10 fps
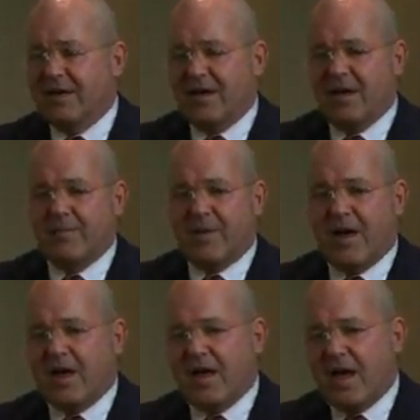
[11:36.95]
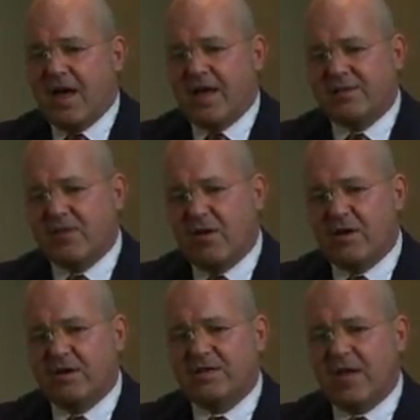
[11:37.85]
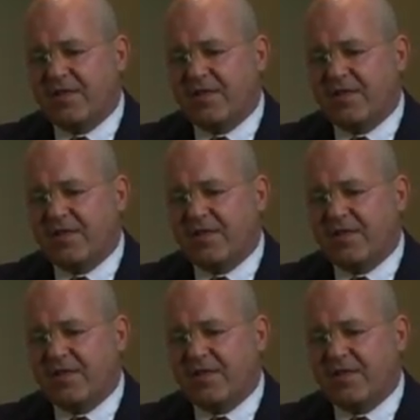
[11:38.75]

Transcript: It's hard